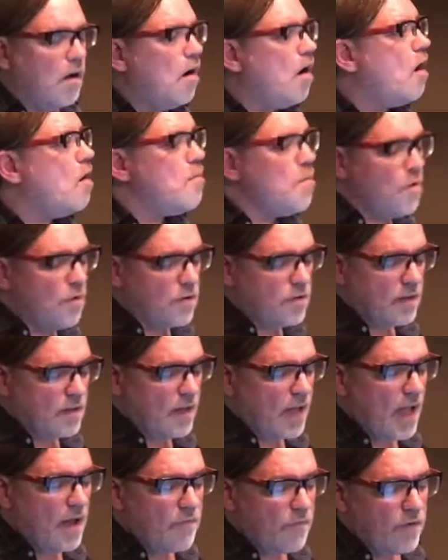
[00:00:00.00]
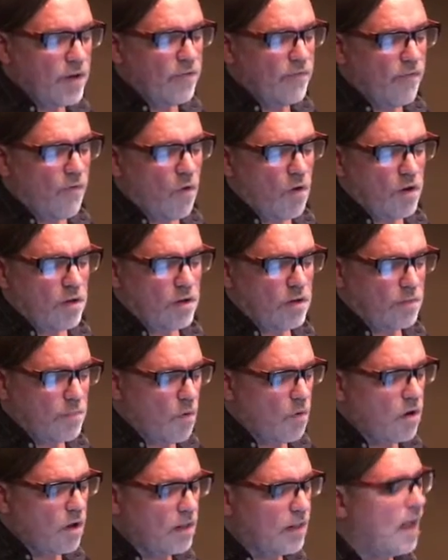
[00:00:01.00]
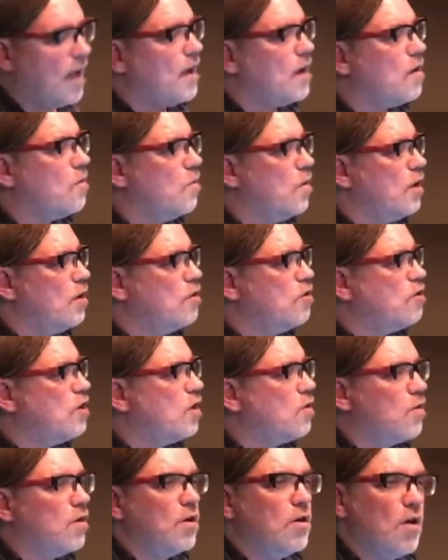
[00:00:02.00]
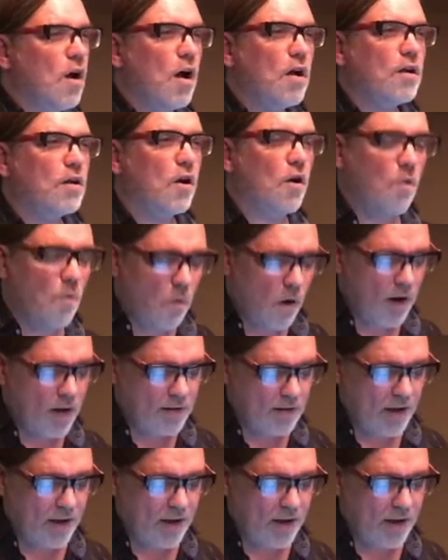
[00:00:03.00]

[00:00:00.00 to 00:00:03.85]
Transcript: Almost every voice spoke a language she could not quite